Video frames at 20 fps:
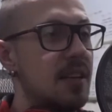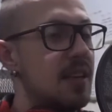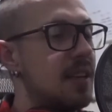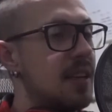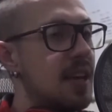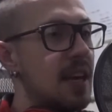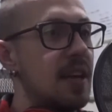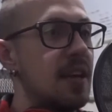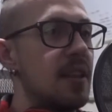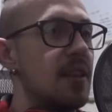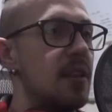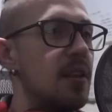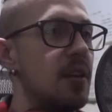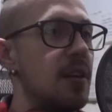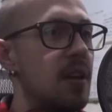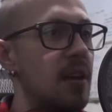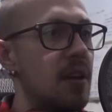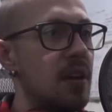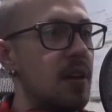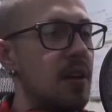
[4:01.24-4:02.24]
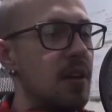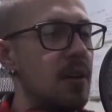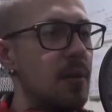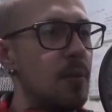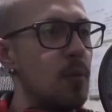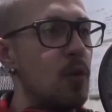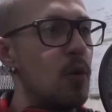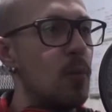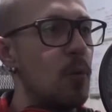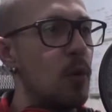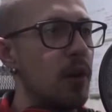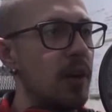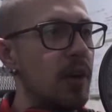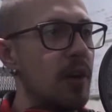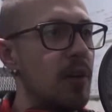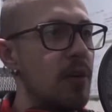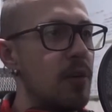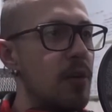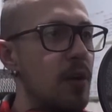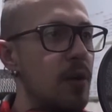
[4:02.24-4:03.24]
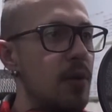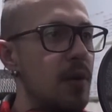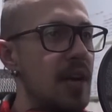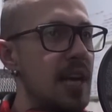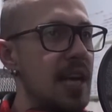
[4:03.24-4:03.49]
Getting the Warm Audio, though,